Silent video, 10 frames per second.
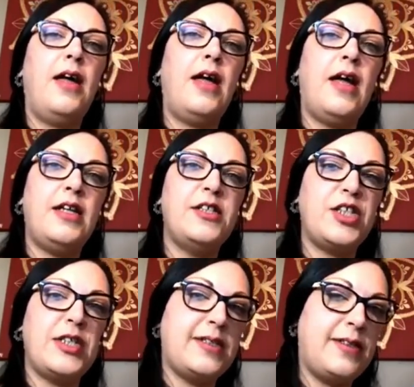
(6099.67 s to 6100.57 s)

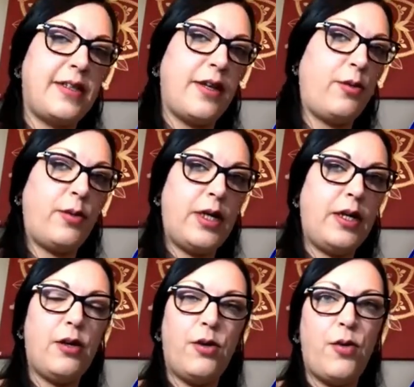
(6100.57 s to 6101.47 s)
energies that we
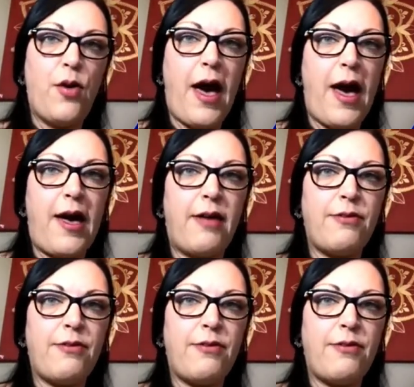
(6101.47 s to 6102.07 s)
all have?